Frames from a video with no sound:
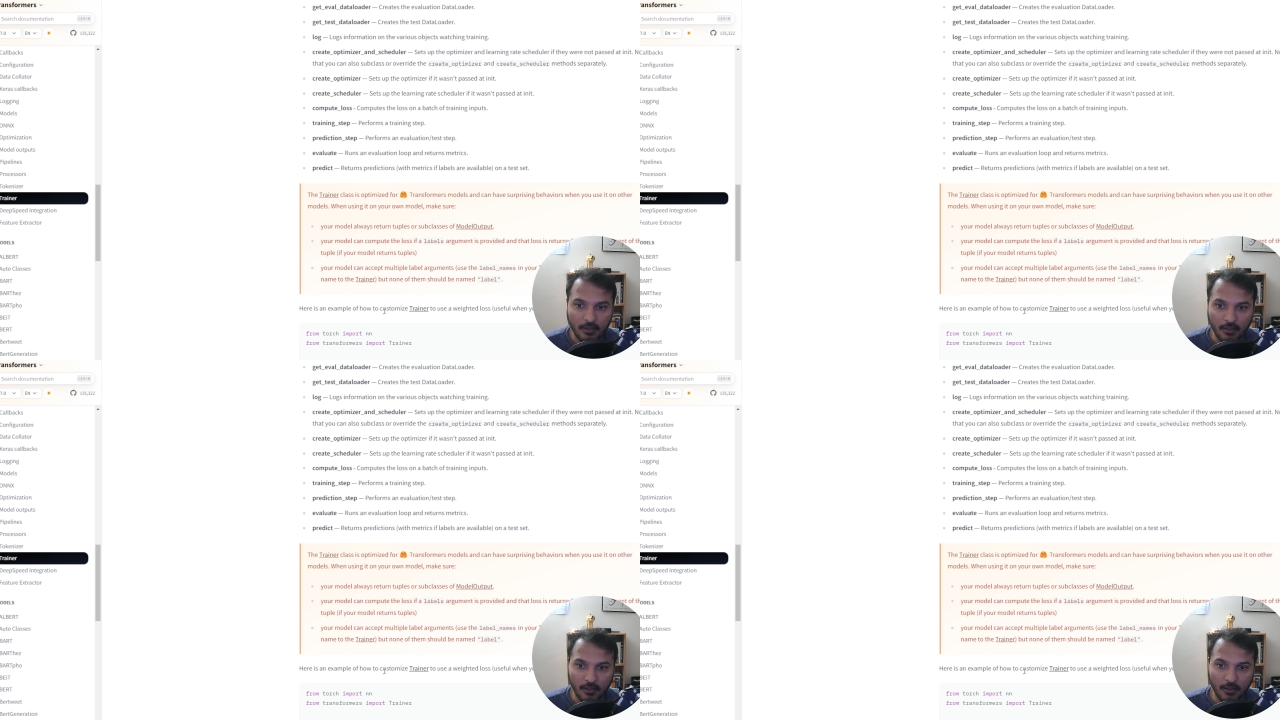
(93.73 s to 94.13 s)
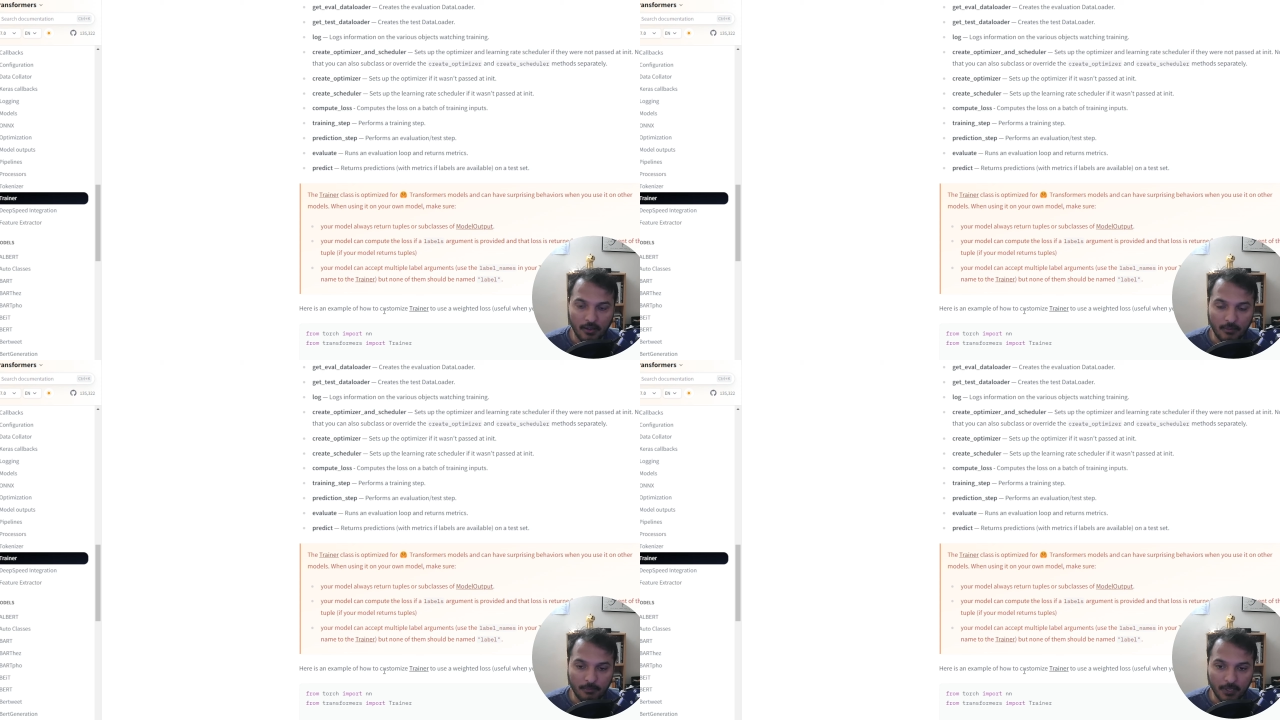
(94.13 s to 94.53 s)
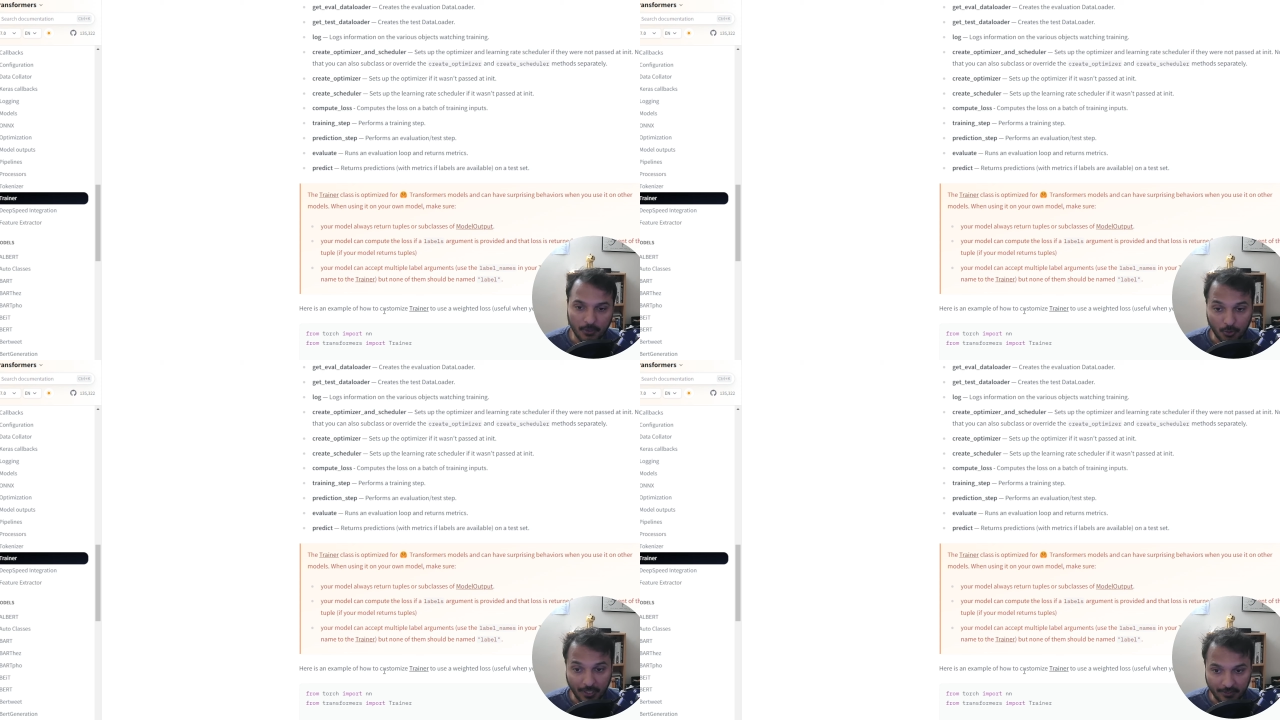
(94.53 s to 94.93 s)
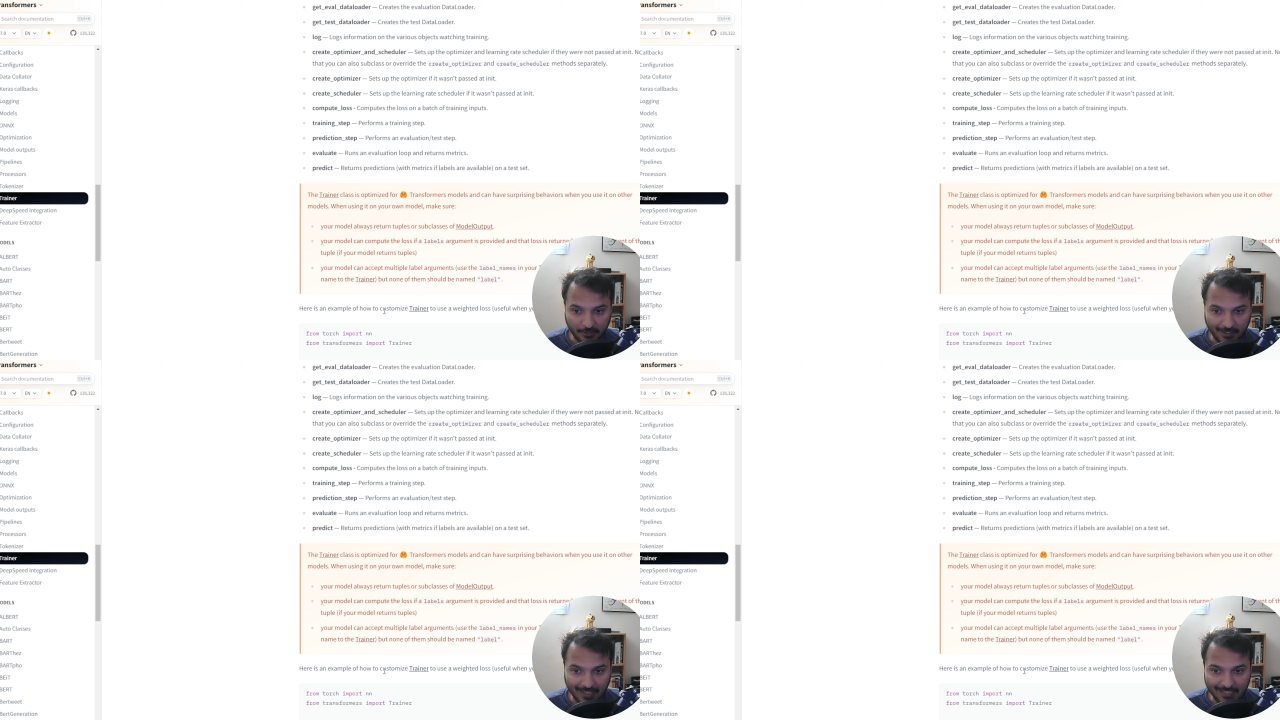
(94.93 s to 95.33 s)
a trainer
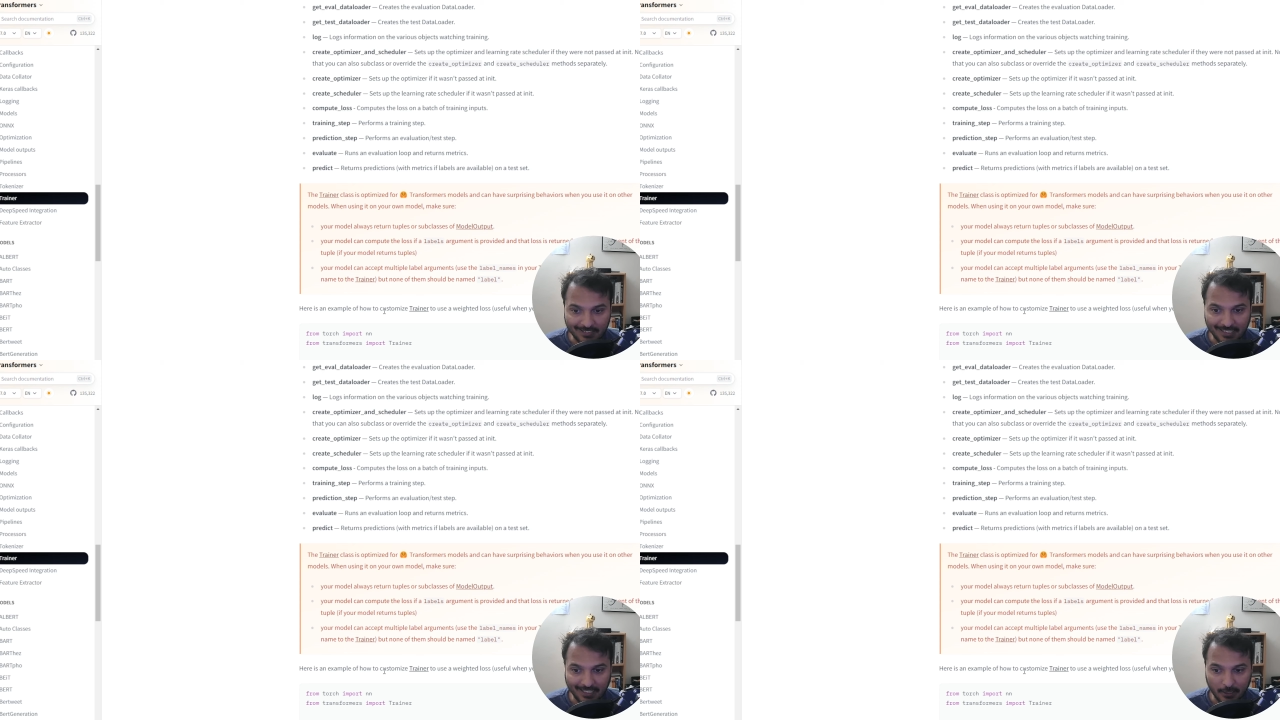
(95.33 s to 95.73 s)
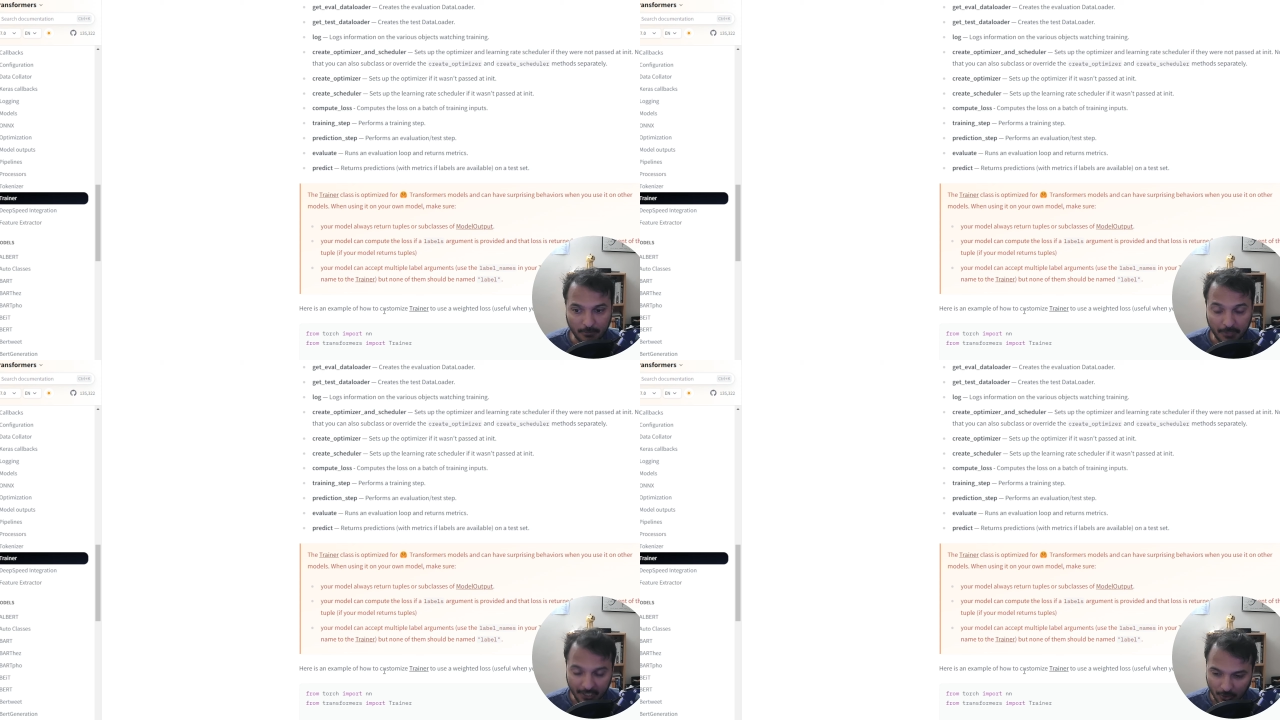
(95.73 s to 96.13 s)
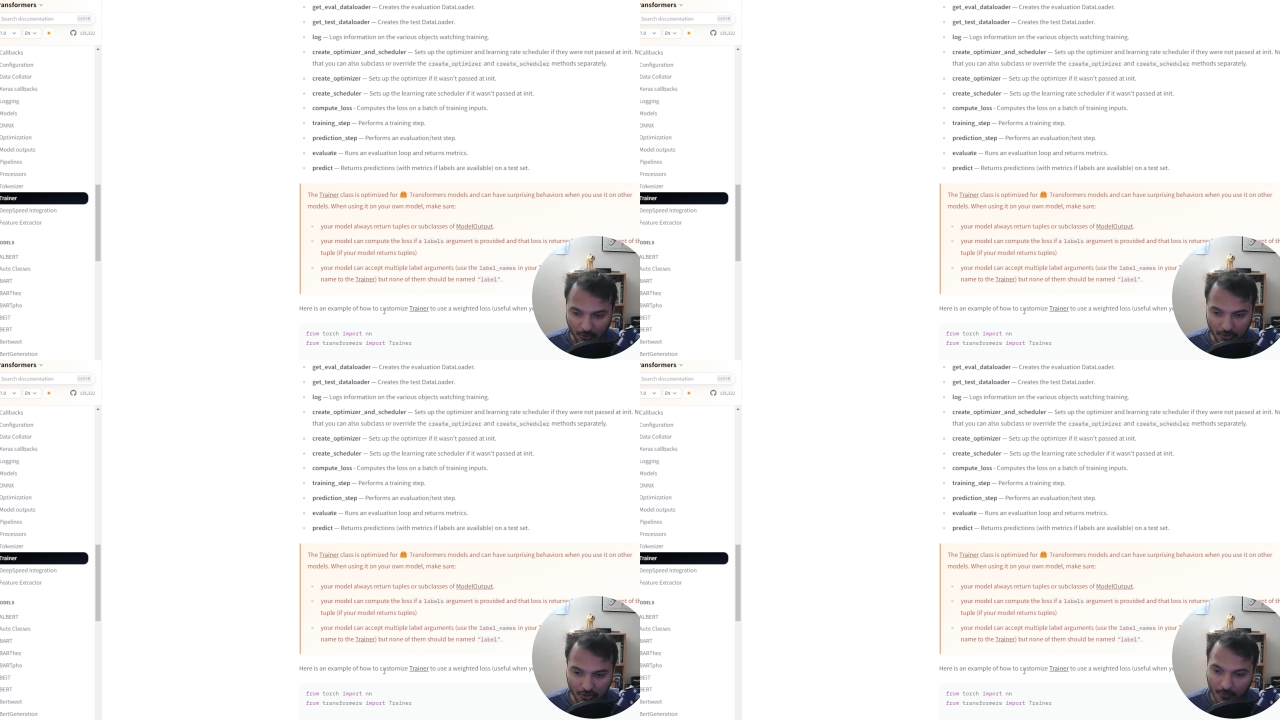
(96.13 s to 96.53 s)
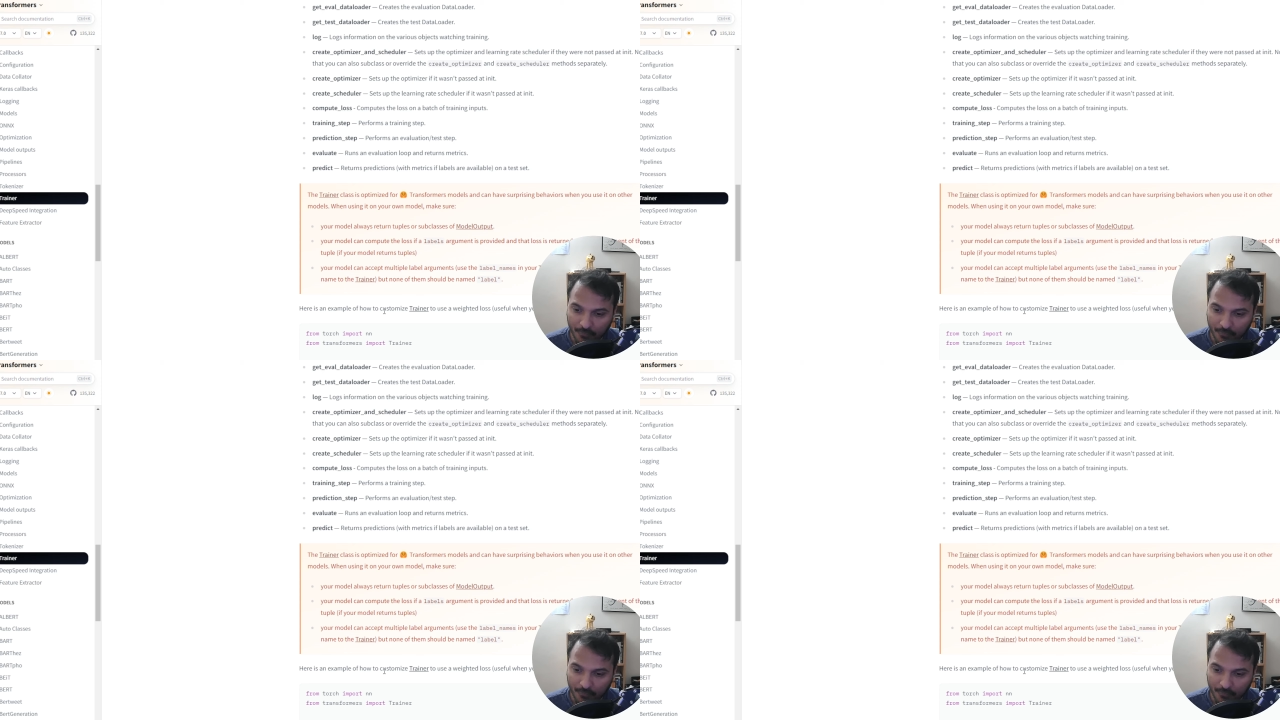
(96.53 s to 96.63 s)
class in Pytorch,